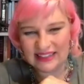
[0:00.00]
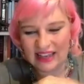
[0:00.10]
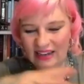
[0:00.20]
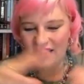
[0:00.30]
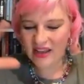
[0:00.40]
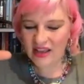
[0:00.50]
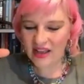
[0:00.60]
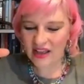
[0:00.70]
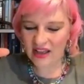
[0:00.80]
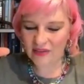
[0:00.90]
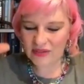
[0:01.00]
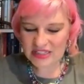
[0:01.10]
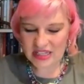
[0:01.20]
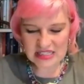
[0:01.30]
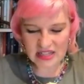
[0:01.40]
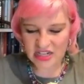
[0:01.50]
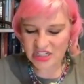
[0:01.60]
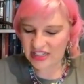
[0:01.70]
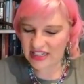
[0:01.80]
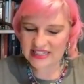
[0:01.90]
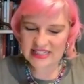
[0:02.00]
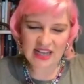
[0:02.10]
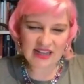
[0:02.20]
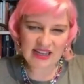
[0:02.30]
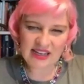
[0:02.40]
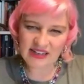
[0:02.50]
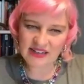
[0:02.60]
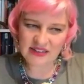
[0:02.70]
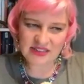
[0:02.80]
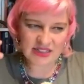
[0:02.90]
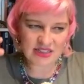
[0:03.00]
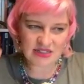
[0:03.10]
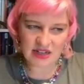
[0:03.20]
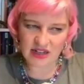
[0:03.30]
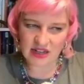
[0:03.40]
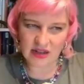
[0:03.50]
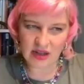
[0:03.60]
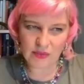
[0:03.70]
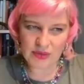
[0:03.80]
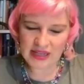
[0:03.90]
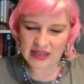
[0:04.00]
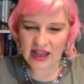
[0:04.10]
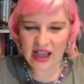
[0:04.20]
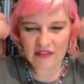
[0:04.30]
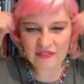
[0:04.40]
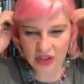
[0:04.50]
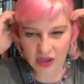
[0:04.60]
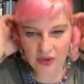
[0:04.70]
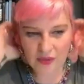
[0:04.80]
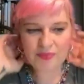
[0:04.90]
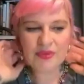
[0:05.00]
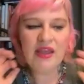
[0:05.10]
And we just launched in Kentucky just a week and a half ago.